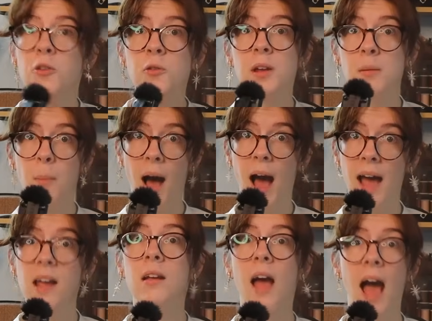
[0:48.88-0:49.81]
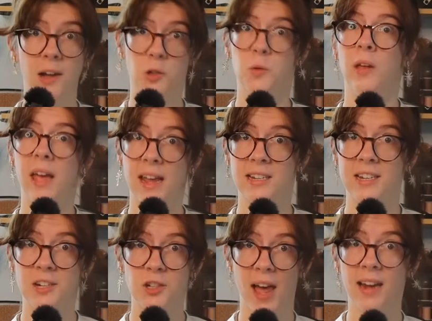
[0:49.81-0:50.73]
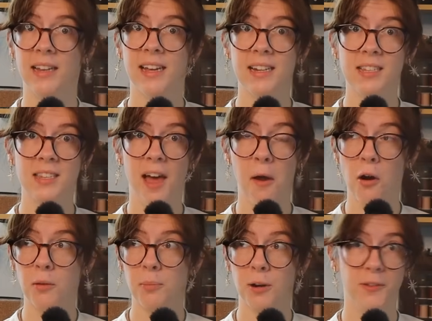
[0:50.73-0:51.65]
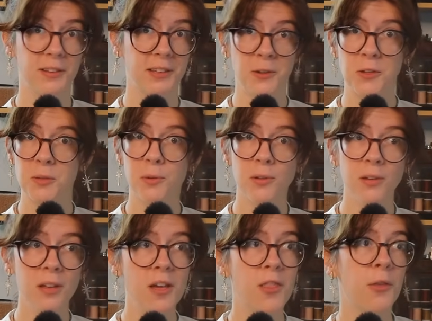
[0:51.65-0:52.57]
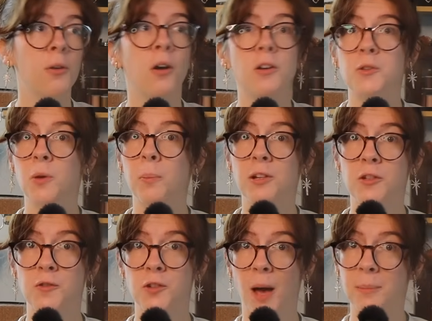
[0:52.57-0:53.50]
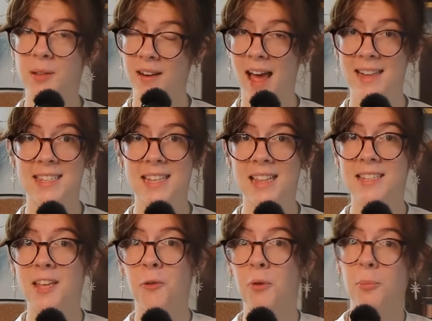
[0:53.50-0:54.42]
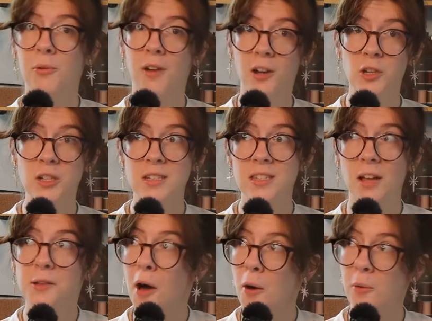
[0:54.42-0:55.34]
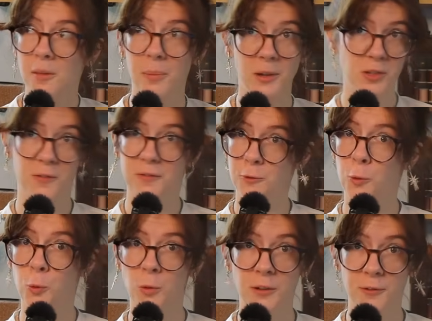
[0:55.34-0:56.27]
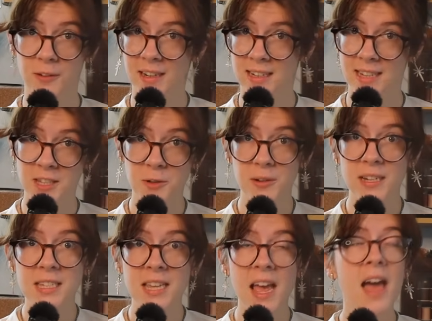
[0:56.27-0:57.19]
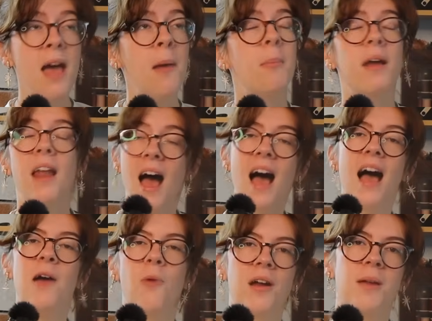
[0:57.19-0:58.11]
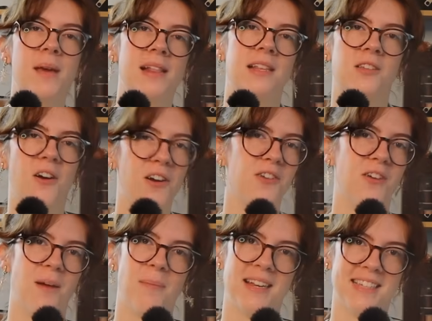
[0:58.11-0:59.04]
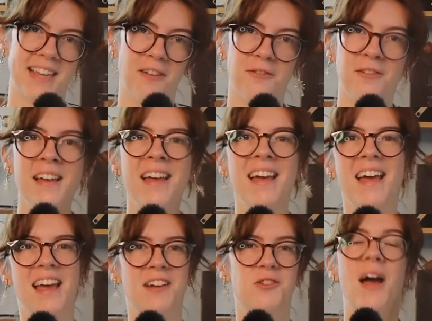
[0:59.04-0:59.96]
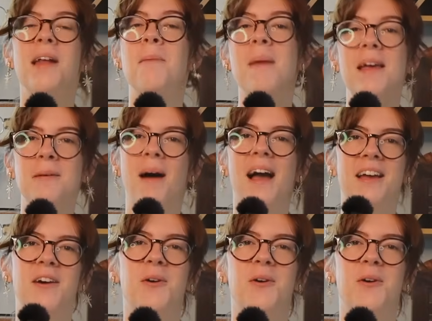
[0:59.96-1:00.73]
you can buy actual antique chatelaines that are perfectly usable. There are also a bunch of shops on Etsy that sell reproductions along with a bunch of cool different accessories, but I want to make this harder on myself and try to make my